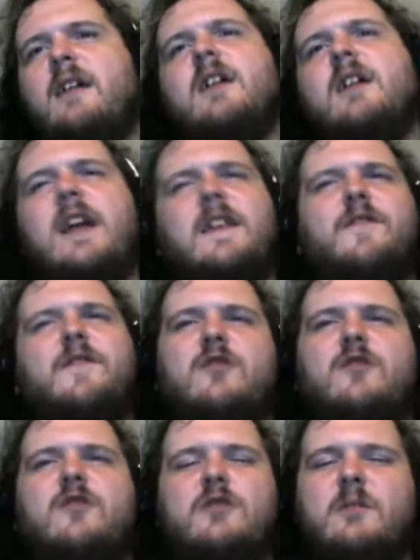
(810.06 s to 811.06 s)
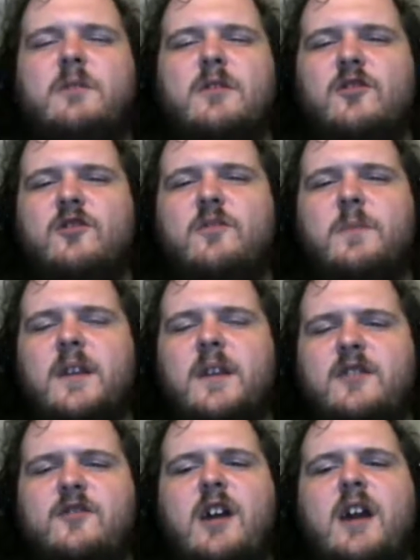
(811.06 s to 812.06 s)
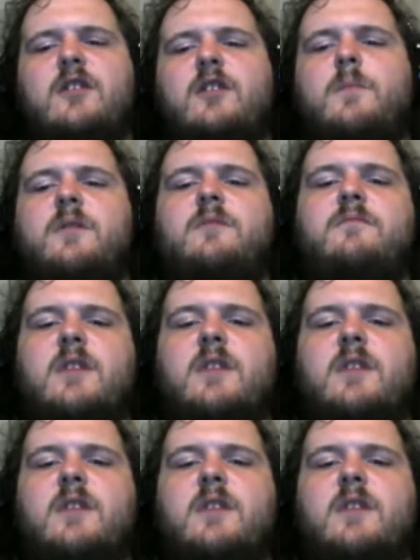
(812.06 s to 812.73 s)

last thing Chucky wants is to be like tied up and like